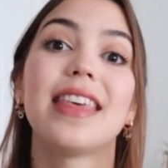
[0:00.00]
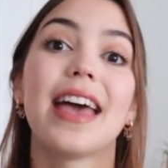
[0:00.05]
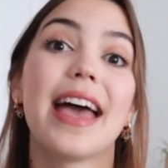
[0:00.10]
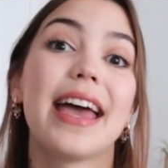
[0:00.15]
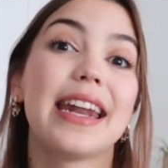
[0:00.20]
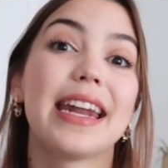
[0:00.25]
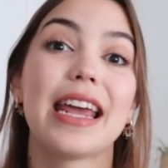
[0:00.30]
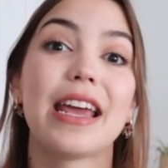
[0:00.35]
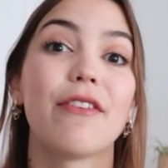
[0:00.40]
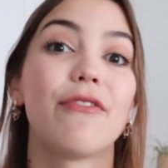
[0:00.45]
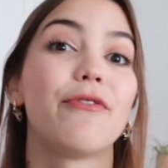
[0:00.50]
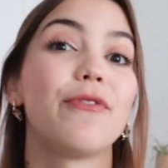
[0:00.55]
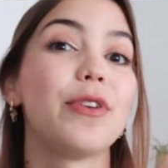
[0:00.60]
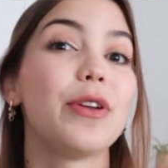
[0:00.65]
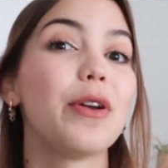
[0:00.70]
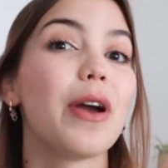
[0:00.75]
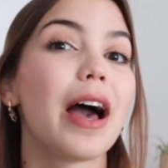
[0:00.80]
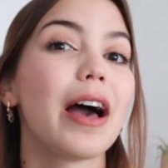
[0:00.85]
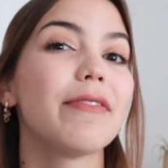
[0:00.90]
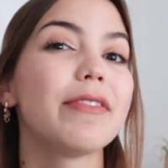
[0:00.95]
then if
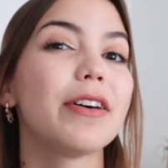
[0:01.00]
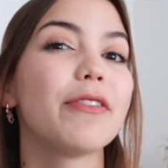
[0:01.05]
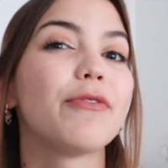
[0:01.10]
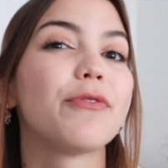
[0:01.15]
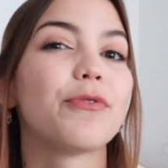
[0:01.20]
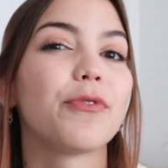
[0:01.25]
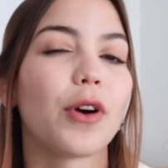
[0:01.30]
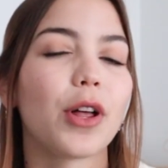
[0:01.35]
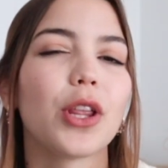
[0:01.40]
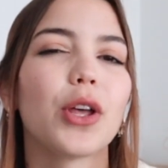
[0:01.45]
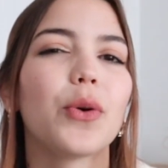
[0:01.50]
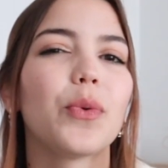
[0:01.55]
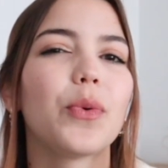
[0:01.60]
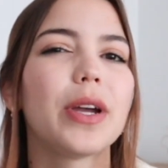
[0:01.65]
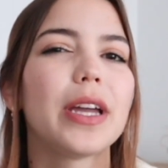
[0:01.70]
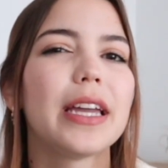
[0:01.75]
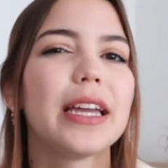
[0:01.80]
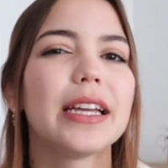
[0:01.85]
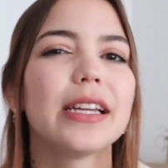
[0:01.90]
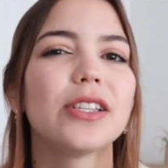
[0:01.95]
you have a
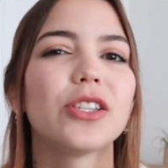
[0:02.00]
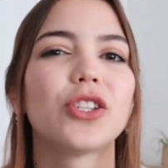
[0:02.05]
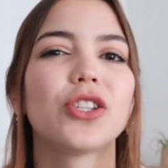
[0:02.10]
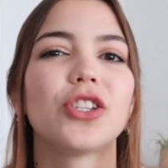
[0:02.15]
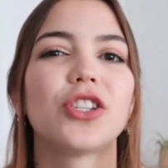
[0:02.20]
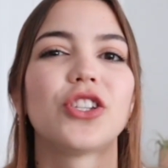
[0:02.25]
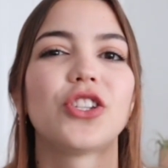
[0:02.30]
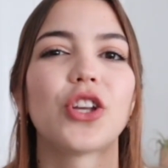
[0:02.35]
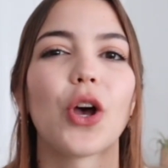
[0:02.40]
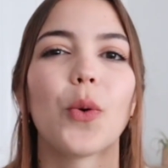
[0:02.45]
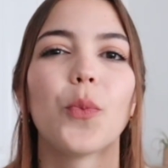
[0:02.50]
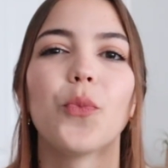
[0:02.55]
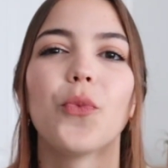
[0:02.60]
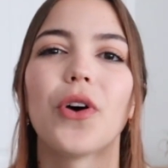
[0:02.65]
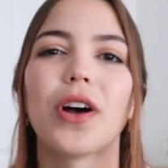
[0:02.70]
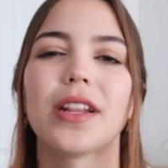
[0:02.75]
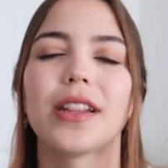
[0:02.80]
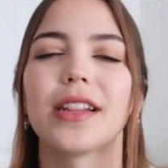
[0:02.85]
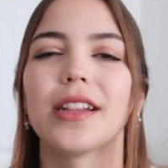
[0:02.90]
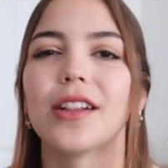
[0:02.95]
following
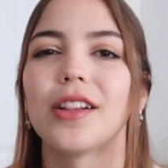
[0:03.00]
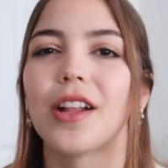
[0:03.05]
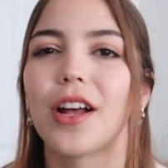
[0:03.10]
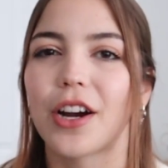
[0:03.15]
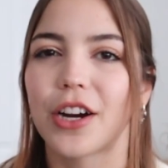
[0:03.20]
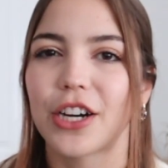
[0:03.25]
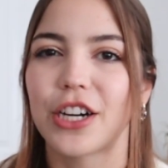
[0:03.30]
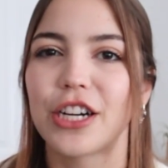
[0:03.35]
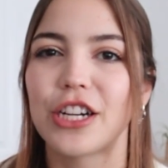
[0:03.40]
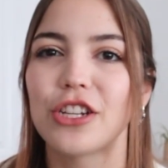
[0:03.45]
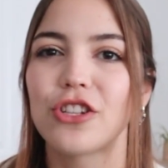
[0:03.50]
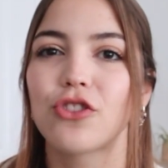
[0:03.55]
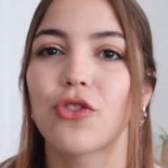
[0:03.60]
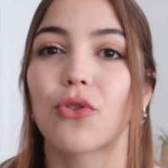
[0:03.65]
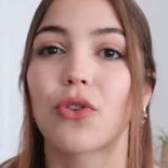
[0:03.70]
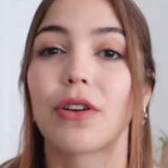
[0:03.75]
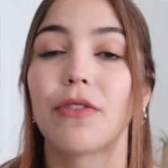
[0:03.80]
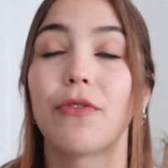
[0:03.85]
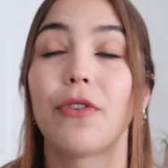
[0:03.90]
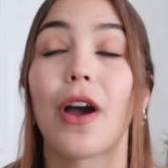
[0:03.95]
somewhat large,
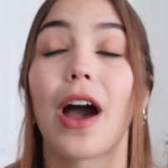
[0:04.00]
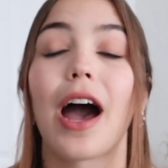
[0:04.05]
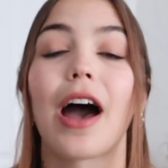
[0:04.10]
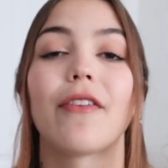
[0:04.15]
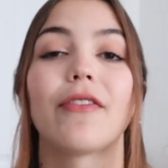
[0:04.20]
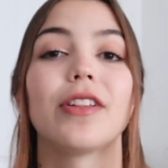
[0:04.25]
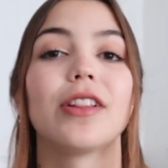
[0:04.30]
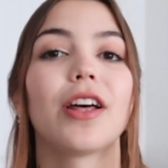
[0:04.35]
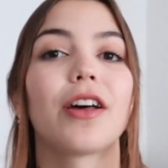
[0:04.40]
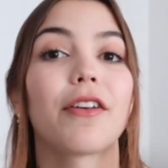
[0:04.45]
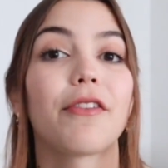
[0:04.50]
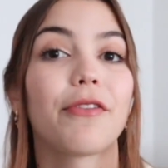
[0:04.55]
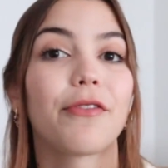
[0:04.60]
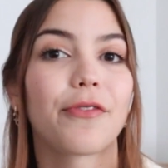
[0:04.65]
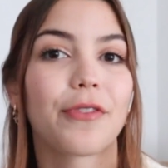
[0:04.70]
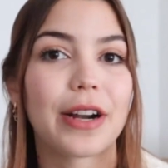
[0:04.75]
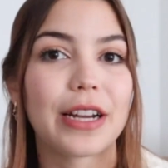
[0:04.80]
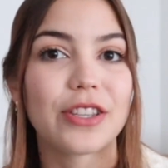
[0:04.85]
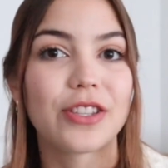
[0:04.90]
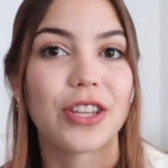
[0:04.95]
or if you have a lot of
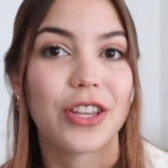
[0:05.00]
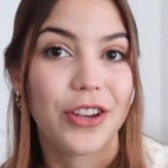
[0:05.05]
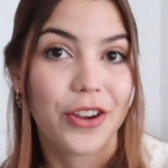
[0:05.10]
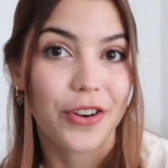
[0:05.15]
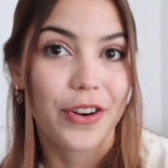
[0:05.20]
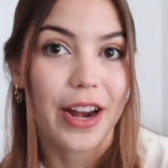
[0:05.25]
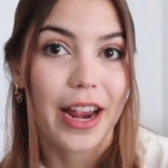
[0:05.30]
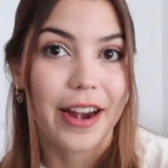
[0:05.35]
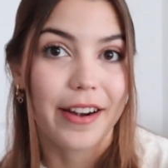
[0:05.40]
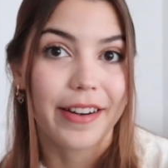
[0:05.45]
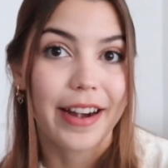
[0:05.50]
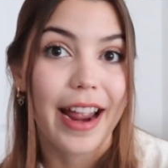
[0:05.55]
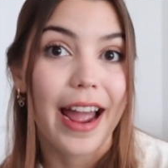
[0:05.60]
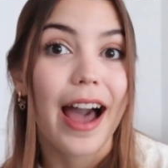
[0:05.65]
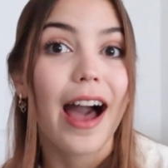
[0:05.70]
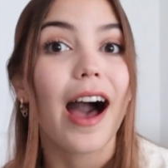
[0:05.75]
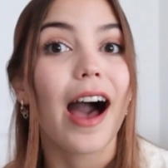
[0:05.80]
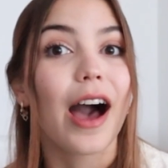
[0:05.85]
friends in your area,